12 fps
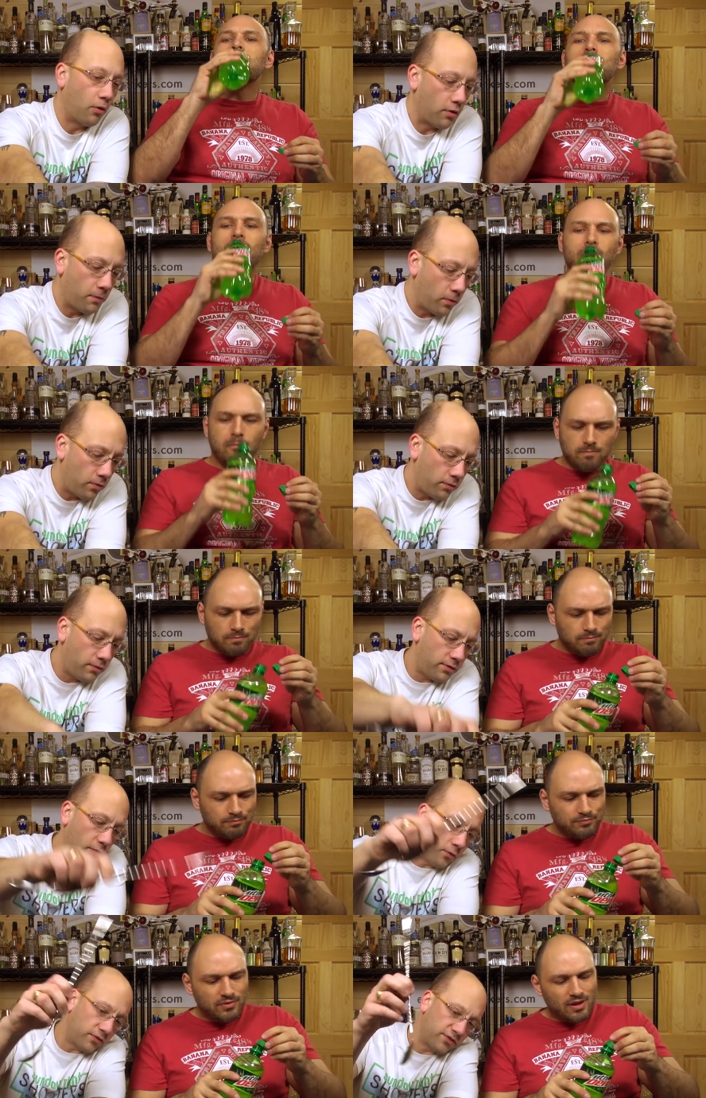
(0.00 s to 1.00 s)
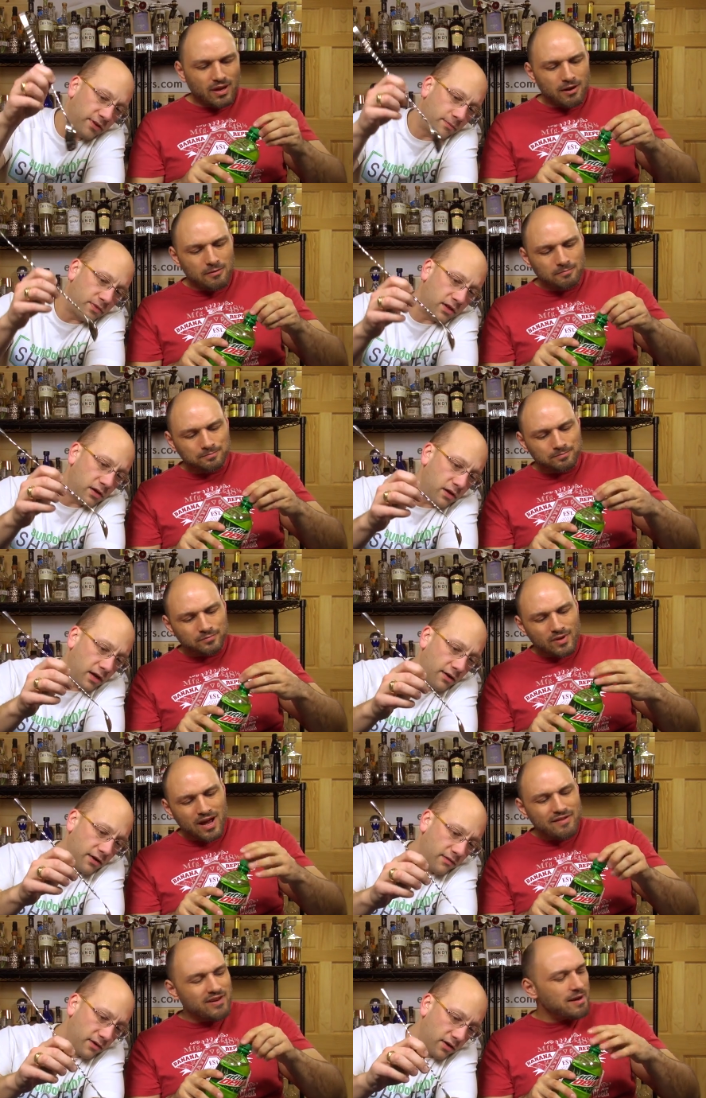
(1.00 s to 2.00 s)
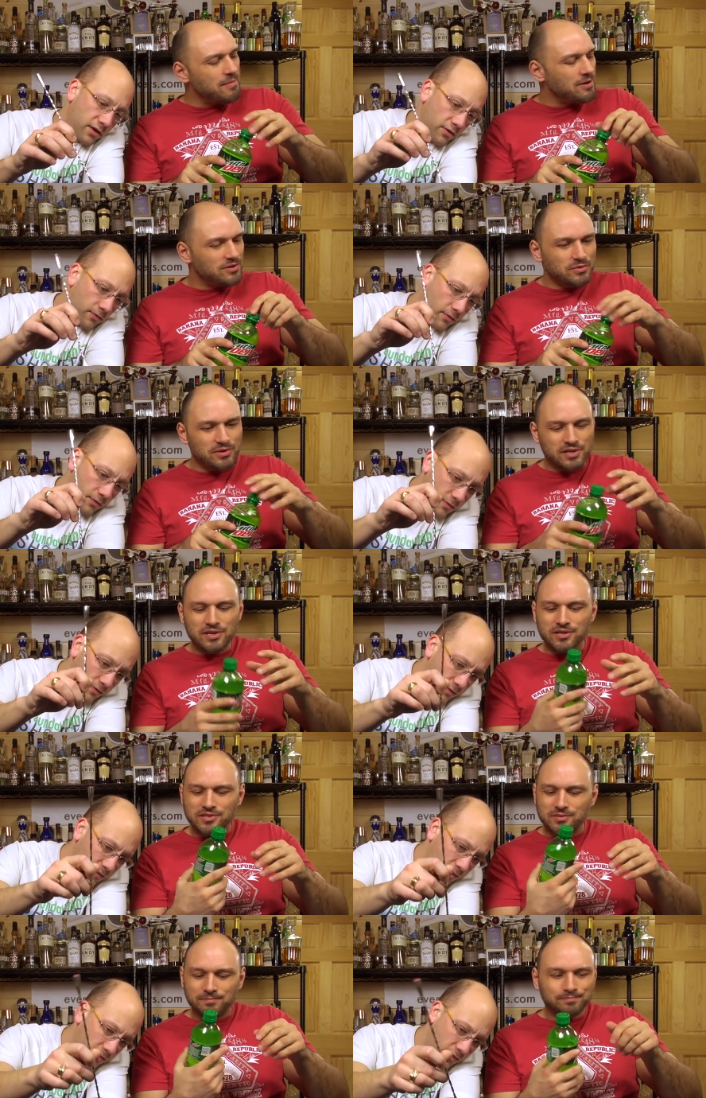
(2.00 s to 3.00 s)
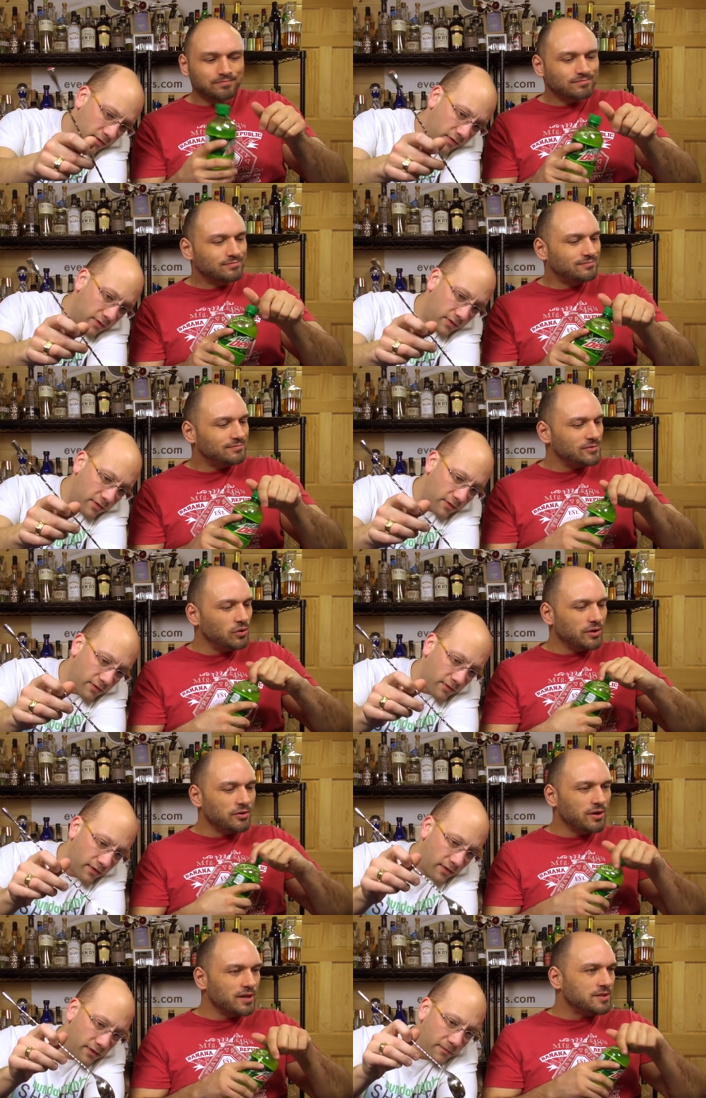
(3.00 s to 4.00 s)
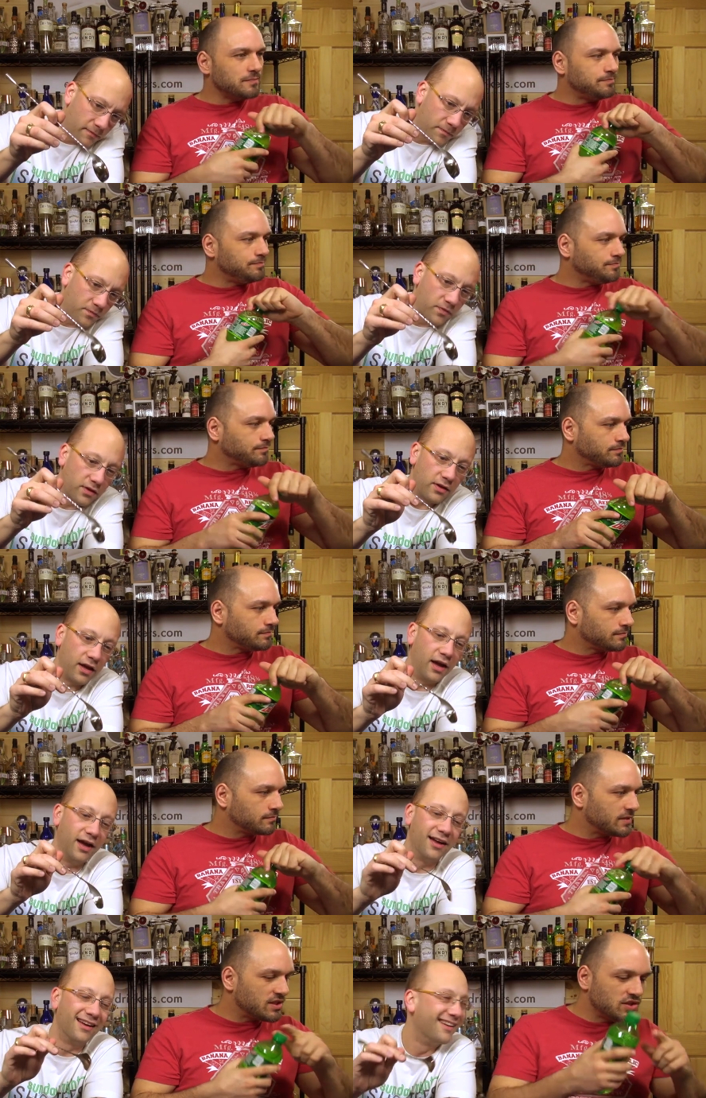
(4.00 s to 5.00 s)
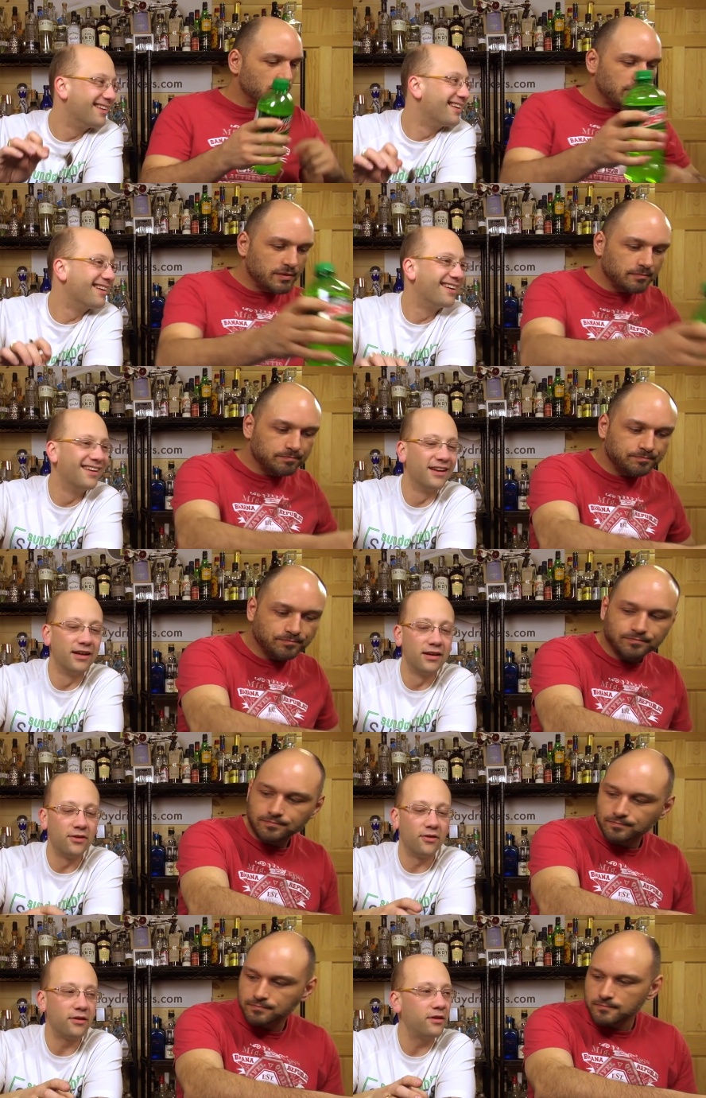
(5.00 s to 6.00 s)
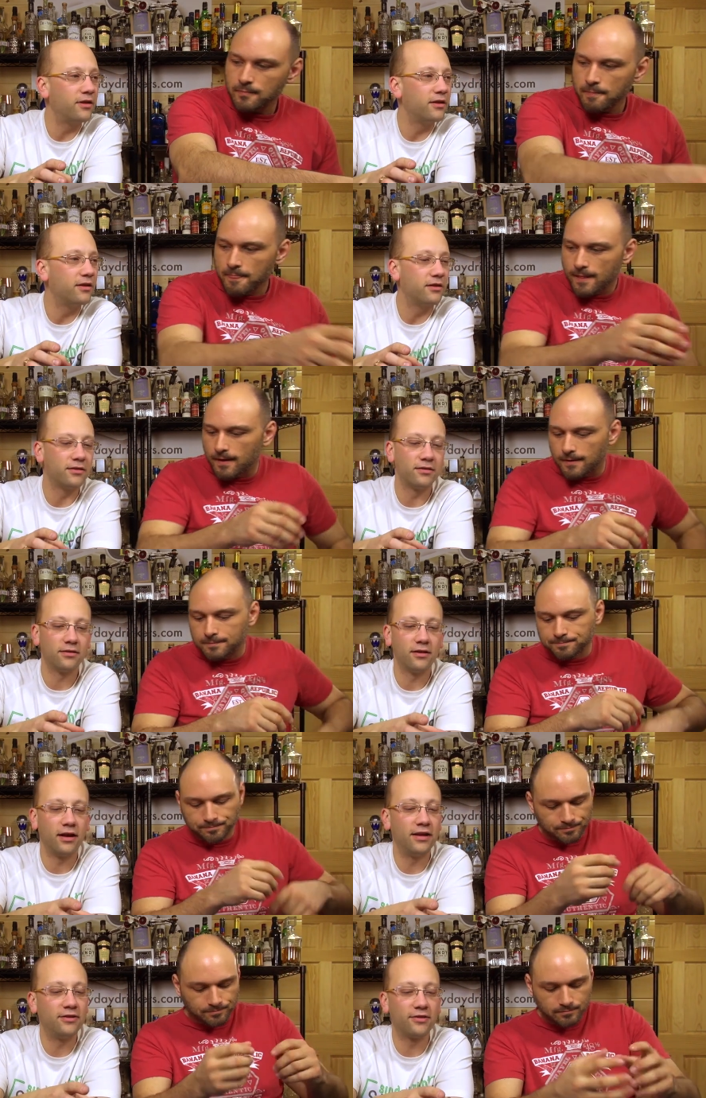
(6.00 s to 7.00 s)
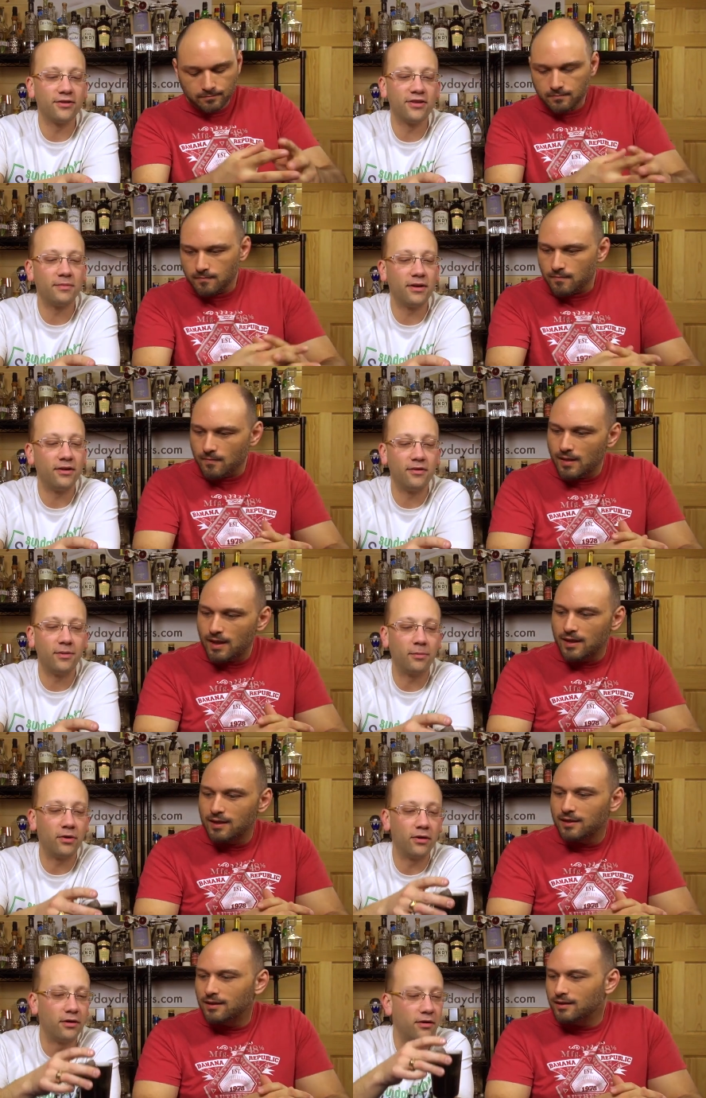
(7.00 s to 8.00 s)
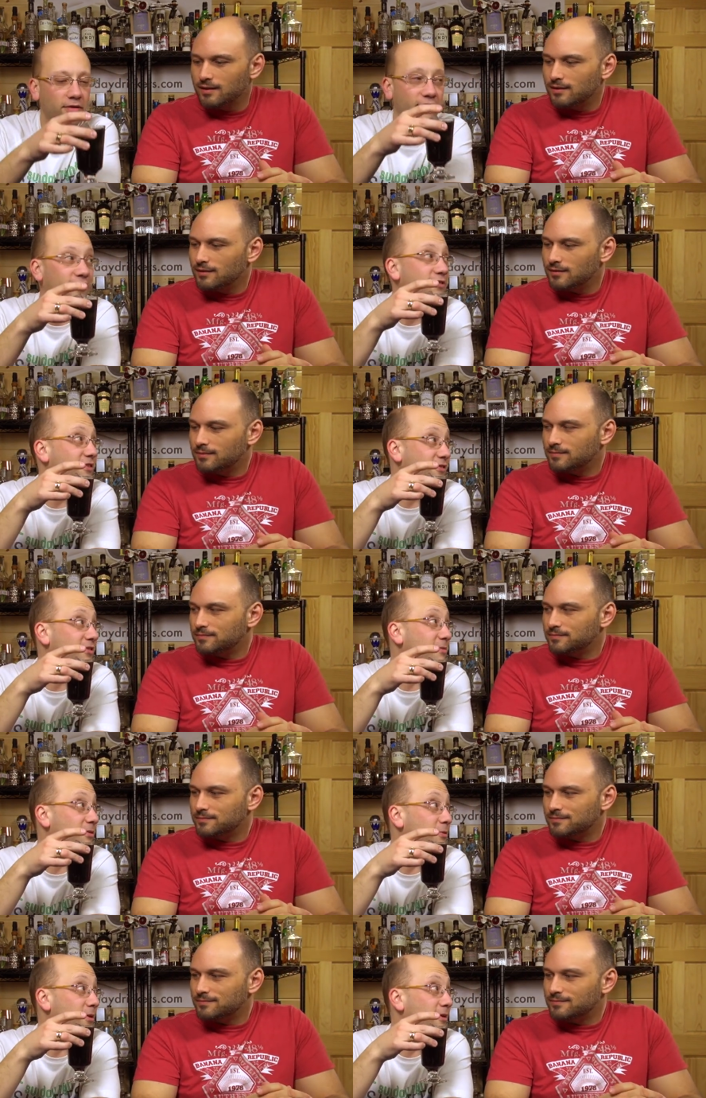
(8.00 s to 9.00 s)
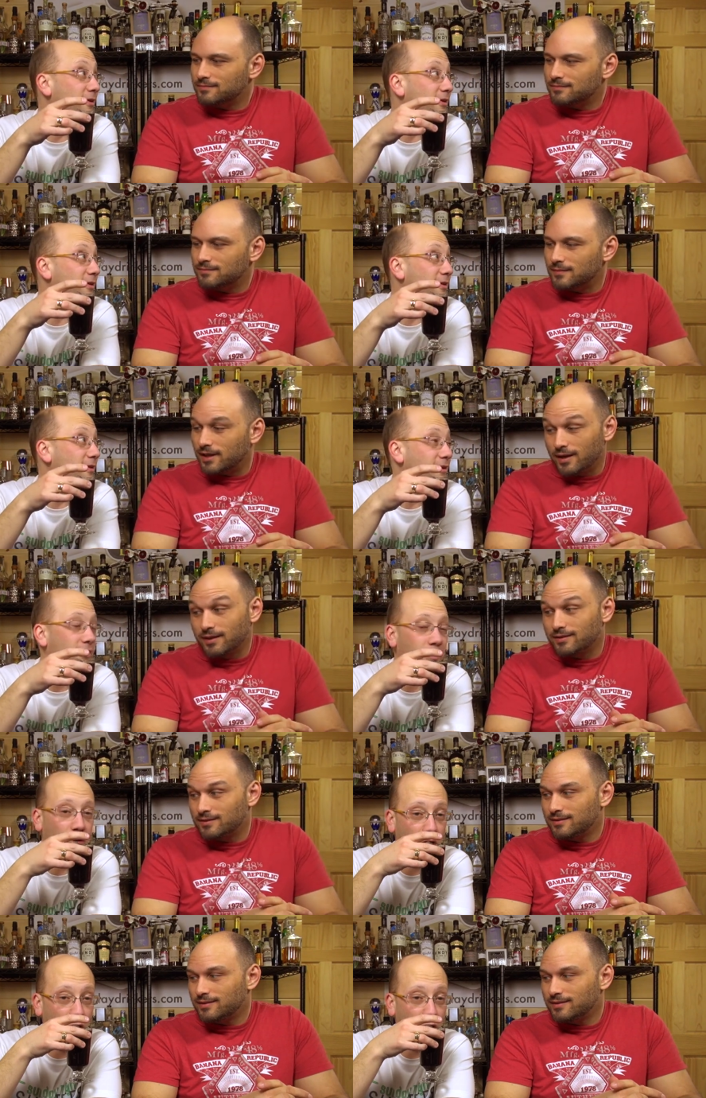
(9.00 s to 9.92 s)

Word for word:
Speaker 1: purple or something. I, I haven't had Mountain Dew in years. Holy really? Christ!
Speaker 2: Yeah, That's sweet. Really? Yeah. I took a sip. I don't remember. This is this is gonna be sweeter.
Speaker 1: Yeah.